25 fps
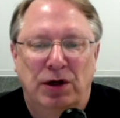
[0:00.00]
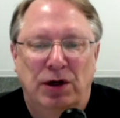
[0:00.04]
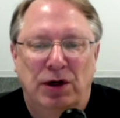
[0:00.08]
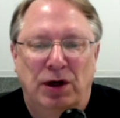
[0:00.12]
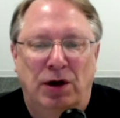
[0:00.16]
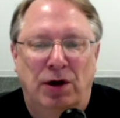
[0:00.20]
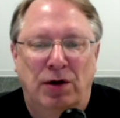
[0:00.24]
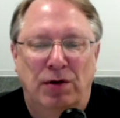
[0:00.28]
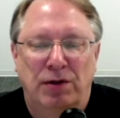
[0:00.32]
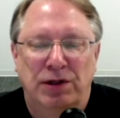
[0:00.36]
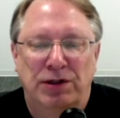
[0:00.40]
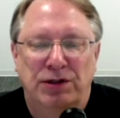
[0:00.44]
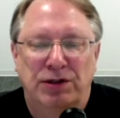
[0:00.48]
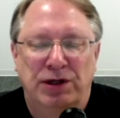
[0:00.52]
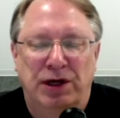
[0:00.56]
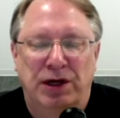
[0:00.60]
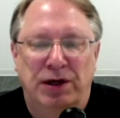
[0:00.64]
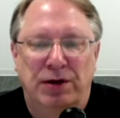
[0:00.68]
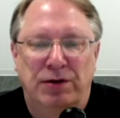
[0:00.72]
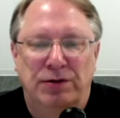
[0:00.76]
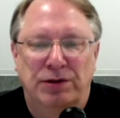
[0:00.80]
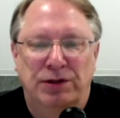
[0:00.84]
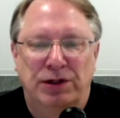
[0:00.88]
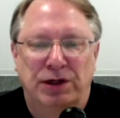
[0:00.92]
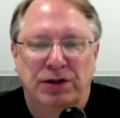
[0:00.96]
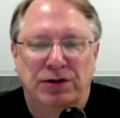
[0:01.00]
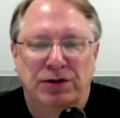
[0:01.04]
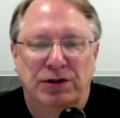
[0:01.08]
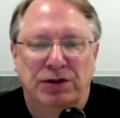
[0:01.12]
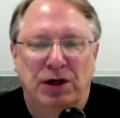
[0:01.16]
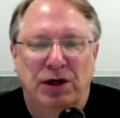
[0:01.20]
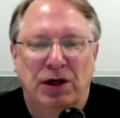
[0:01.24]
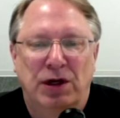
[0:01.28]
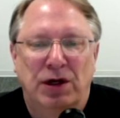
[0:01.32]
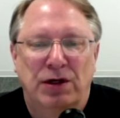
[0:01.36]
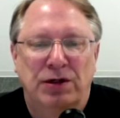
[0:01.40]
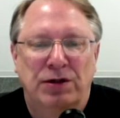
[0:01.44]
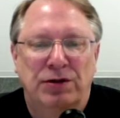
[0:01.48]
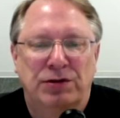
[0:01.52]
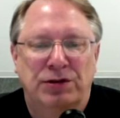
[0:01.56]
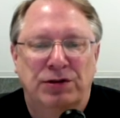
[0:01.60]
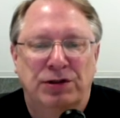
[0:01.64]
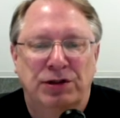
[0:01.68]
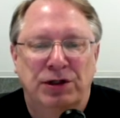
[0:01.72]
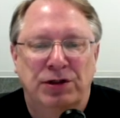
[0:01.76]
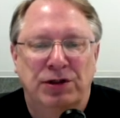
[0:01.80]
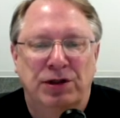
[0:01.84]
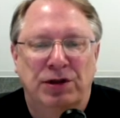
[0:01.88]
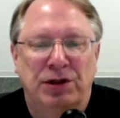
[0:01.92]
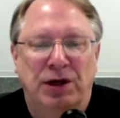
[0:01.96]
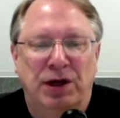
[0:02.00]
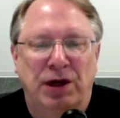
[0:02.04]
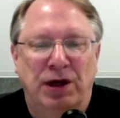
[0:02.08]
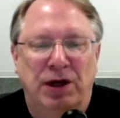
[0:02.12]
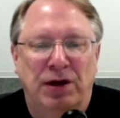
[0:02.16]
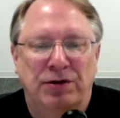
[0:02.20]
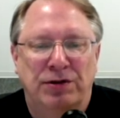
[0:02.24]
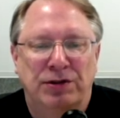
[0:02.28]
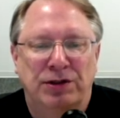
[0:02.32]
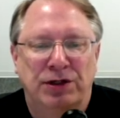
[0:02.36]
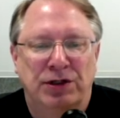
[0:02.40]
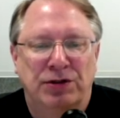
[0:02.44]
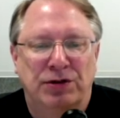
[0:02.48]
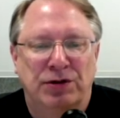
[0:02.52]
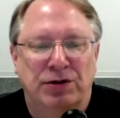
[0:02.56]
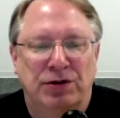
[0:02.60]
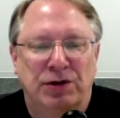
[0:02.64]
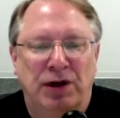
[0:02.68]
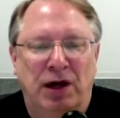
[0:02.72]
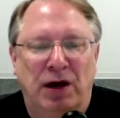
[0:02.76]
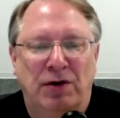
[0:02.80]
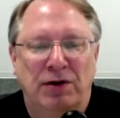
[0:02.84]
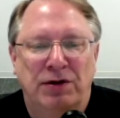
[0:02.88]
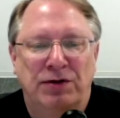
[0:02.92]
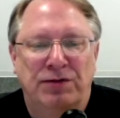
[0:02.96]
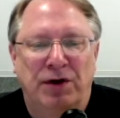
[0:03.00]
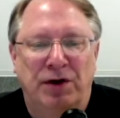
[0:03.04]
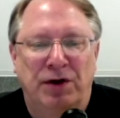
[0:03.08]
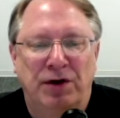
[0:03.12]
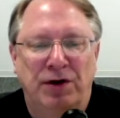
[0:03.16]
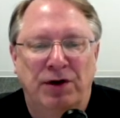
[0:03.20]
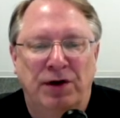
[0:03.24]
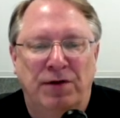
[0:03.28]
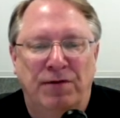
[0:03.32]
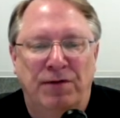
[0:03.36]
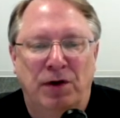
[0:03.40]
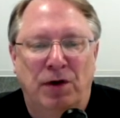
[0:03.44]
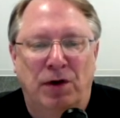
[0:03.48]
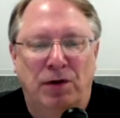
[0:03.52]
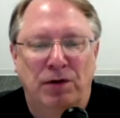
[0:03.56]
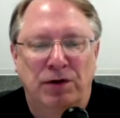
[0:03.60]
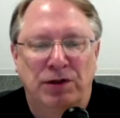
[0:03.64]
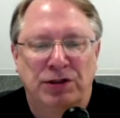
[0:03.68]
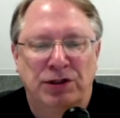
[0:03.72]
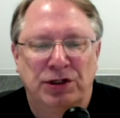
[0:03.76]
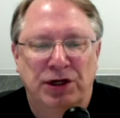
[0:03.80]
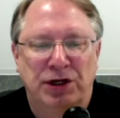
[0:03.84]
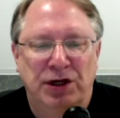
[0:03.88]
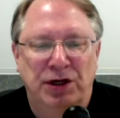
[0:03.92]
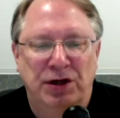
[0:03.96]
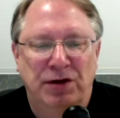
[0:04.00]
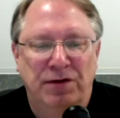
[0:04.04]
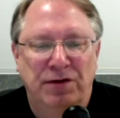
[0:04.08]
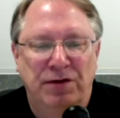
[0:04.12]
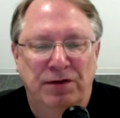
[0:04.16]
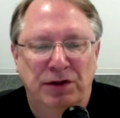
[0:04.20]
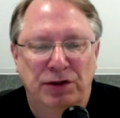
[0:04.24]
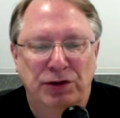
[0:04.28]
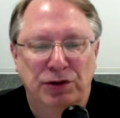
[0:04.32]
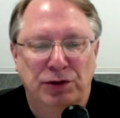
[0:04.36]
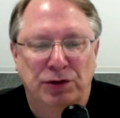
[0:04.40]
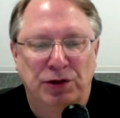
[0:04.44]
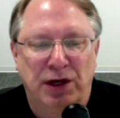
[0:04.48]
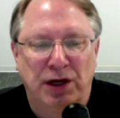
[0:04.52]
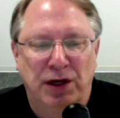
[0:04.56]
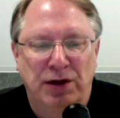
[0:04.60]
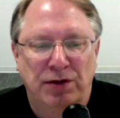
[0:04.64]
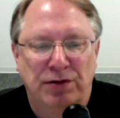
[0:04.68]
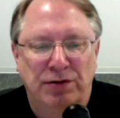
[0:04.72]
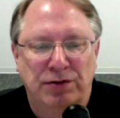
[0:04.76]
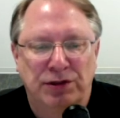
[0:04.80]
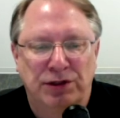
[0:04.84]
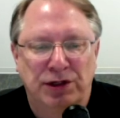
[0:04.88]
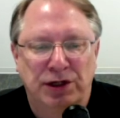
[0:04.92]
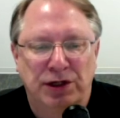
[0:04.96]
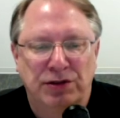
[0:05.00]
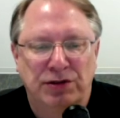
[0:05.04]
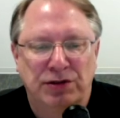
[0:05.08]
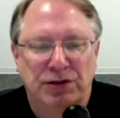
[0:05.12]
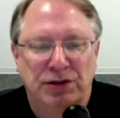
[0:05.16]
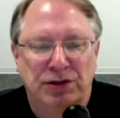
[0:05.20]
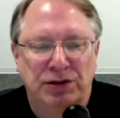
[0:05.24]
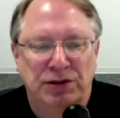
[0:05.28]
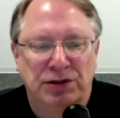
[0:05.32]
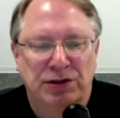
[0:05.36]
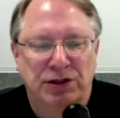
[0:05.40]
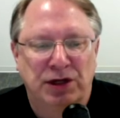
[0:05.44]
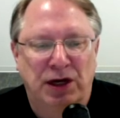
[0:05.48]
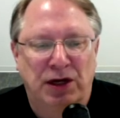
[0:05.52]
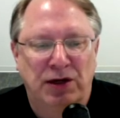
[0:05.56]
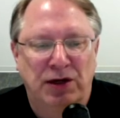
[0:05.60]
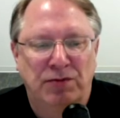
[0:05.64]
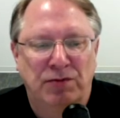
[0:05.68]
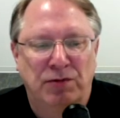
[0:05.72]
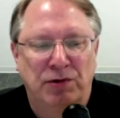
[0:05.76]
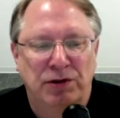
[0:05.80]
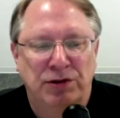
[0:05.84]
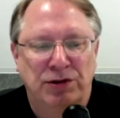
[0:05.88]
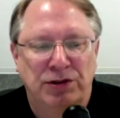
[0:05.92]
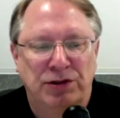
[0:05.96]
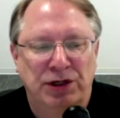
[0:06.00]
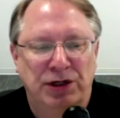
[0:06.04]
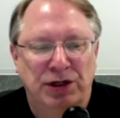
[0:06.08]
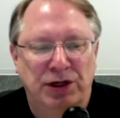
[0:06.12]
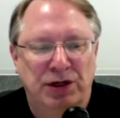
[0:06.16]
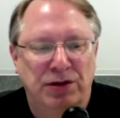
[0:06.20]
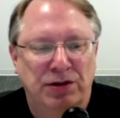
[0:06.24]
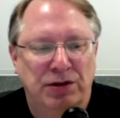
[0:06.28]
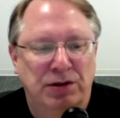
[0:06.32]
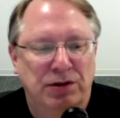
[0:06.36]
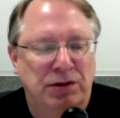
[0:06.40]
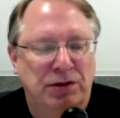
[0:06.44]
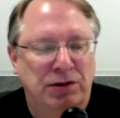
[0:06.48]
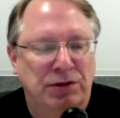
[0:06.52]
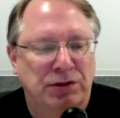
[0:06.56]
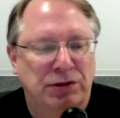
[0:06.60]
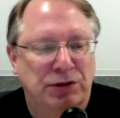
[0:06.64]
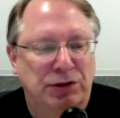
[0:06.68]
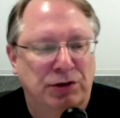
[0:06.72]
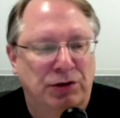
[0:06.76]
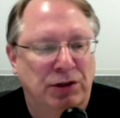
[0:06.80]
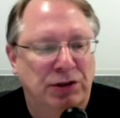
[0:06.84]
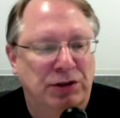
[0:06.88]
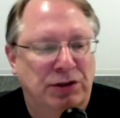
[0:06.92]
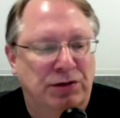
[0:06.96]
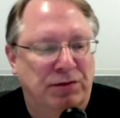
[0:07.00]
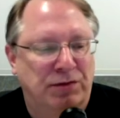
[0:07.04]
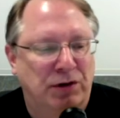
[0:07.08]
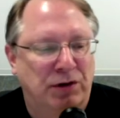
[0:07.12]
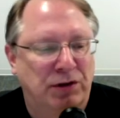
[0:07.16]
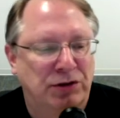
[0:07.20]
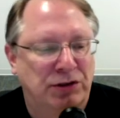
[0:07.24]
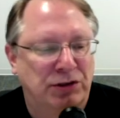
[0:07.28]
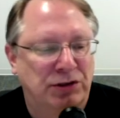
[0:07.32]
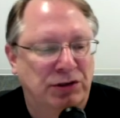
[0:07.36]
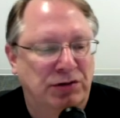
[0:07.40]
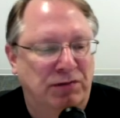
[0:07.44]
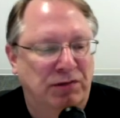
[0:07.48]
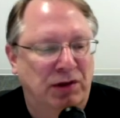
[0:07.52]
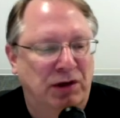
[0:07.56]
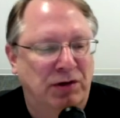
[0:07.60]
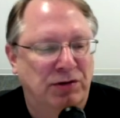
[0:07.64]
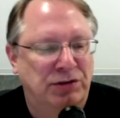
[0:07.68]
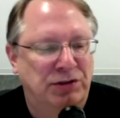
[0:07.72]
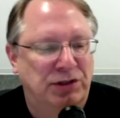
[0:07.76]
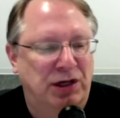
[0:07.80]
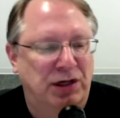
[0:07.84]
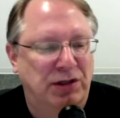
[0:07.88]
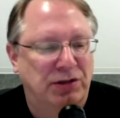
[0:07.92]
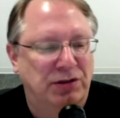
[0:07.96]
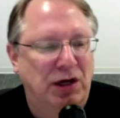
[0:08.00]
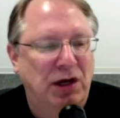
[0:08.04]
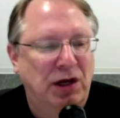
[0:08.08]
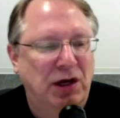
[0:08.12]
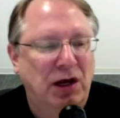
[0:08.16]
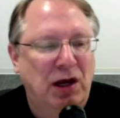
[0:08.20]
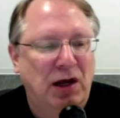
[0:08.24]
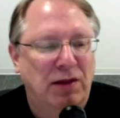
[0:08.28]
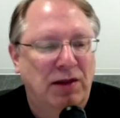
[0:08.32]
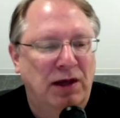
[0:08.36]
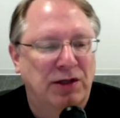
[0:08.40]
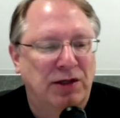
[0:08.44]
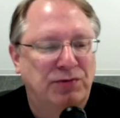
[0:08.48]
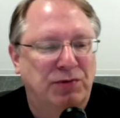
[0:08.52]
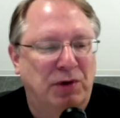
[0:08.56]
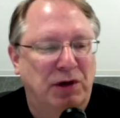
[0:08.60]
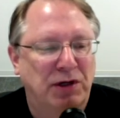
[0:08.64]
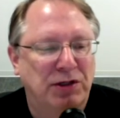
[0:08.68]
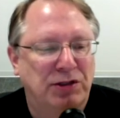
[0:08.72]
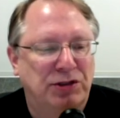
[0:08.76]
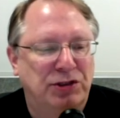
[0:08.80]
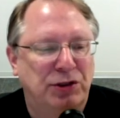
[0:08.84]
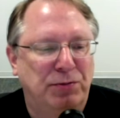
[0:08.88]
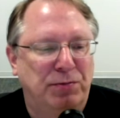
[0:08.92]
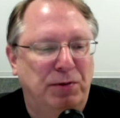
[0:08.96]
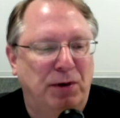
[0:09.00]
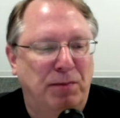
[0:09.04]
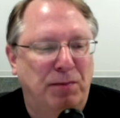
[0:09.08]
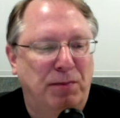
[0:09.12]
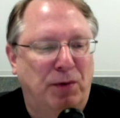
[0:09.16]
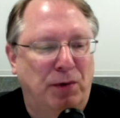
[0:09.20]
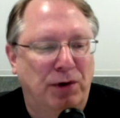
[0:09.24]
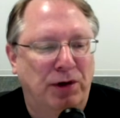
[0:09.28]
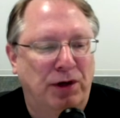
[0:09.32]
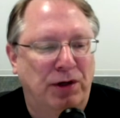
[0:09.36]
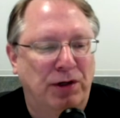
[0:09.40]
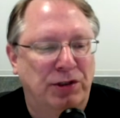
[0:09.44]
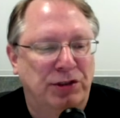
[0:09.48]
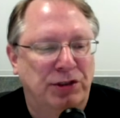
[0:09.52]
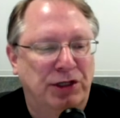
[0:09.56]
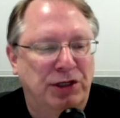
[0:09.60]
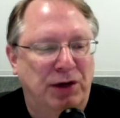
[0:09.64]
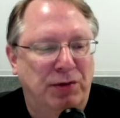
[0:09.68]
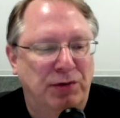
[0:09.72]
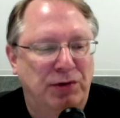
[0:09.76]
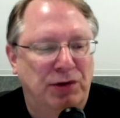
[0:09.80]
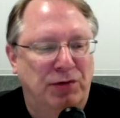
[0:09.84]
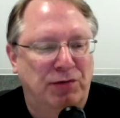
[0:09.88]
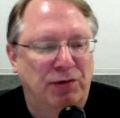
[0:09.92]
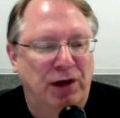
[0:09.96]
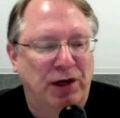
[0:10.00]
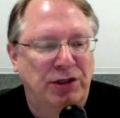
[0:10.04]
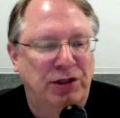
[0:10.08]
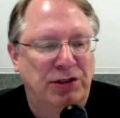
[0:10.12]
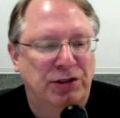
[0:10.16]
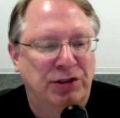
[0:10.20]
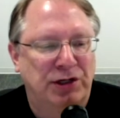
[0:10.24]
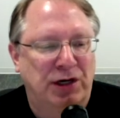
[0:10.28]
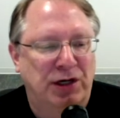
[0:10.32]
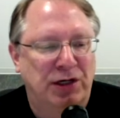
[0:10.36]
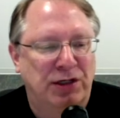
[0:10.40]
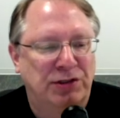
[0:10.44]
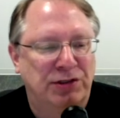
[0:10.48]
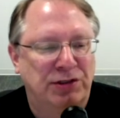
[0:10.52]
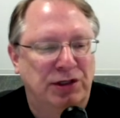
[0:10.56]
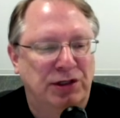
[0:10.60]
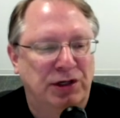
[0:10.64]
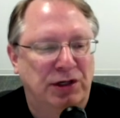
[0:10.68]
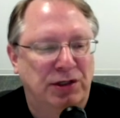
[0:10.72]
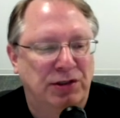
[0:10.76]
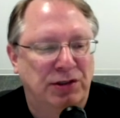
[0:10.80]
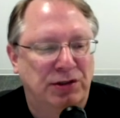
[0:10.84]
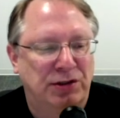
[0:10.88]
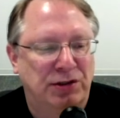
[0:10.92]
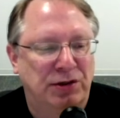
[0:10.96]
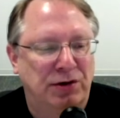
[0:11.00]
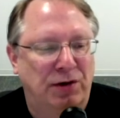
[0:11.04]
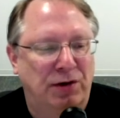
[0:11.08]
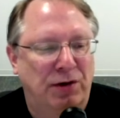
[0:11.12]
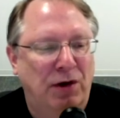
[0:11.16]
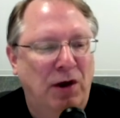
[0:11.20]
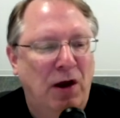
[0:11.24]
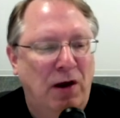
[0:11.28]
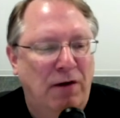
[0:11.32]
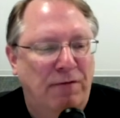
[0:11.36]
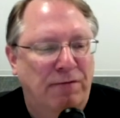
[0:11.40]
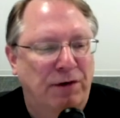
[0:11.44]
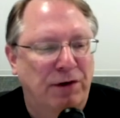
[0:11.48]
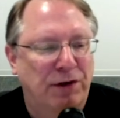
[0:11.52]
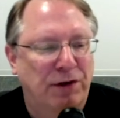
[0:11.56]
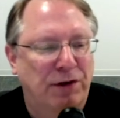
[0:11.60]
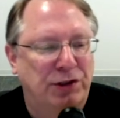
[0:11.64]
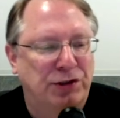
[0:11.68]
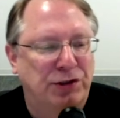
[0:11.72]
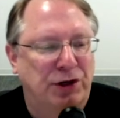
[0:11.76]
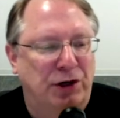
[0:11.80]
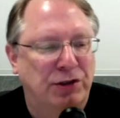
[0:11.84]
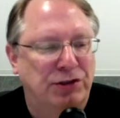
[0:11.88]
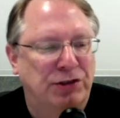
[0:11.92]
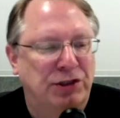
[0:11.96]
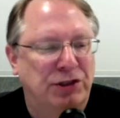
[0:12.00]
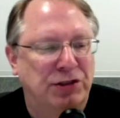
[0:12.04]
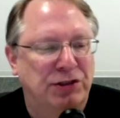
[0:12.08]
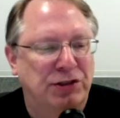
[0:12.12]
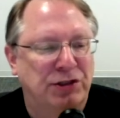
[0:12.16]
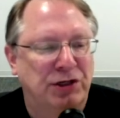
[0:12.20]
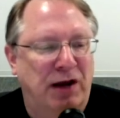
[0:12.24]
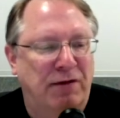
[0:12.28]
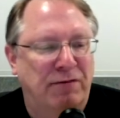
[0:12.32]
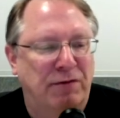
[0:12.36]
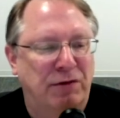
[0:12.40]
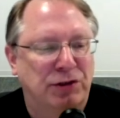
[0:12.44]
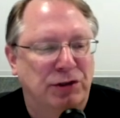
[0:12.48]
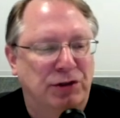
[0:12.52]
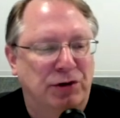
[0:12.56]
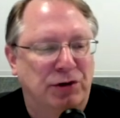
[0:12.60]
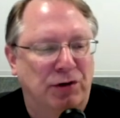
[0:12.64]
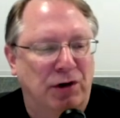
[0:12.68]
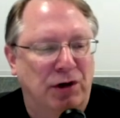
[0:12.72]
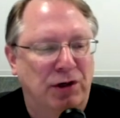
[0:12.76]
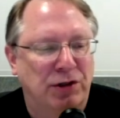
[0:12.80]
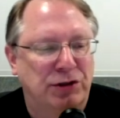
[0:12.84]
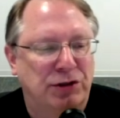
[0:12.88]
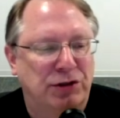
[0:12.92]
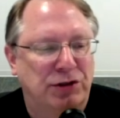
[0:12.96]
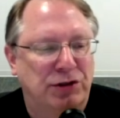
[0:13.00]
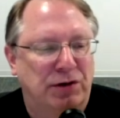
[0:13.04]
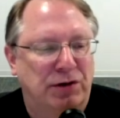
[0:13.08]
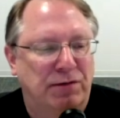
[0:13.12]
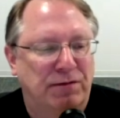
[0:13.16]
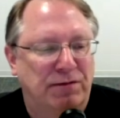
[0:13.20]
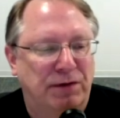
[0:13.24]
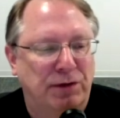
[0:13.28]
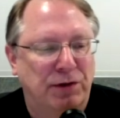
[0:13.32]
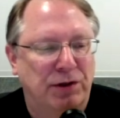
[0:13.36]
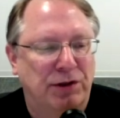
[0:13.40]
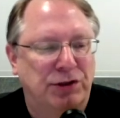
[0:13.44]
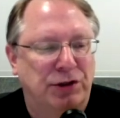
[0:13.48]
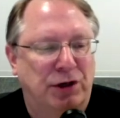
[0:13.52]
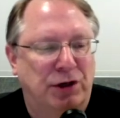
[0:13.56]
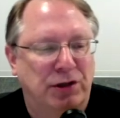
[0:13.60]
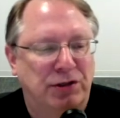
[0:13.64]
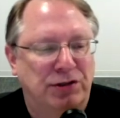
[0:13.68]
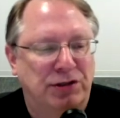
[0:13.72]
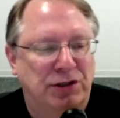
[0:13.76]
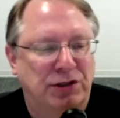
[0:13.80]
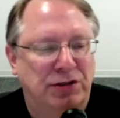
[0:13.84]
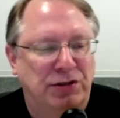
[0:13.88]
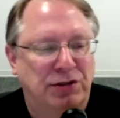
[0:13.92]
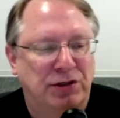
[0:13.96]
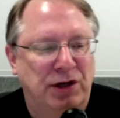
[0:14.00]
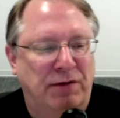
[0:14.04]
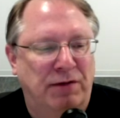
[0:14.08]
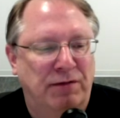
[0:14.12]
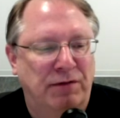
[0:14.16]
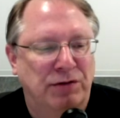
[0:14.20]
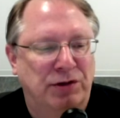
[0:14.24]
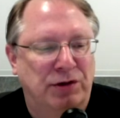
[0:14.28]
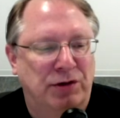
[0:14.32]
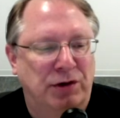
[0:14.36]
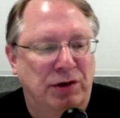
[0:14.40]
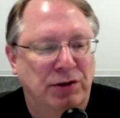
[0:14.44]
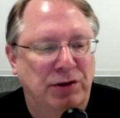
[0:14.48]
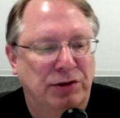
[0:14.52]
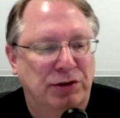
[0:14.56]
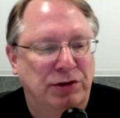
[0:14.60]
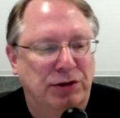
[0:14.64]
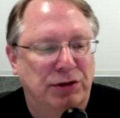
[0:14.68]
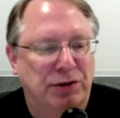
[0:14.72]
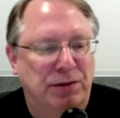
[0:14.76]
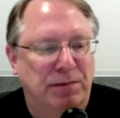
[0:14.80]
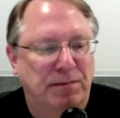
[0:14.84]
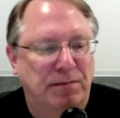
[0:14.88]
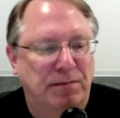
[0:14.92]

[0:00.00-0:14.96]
or these candlesticks you see that the candlesticks are now, it's very difficult to see individual candlesticks. Instead, we're seeing the scrunch versions of those things. That's why it's super important to understand what the range does and doesn't do. Free the chart says never scrunch. Fill the chart says never scrunch.